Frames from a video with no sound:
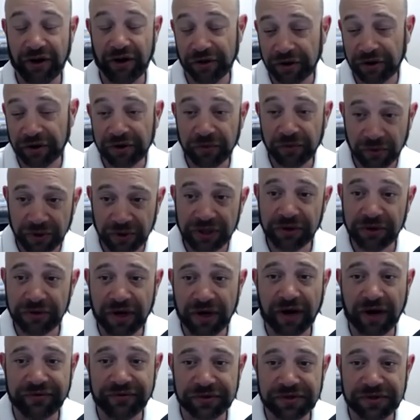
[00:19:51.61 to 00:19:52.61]
although we do
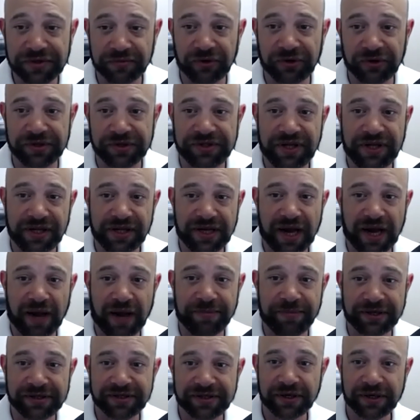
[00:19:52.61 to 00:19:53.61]
cover some real estate
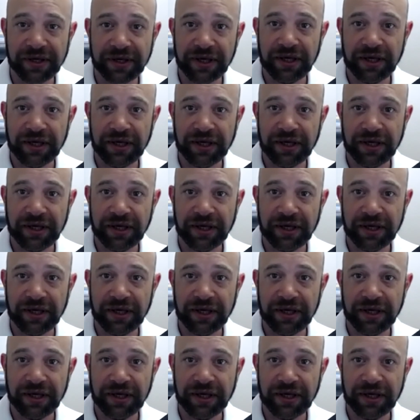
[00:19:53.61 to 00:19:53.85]
topics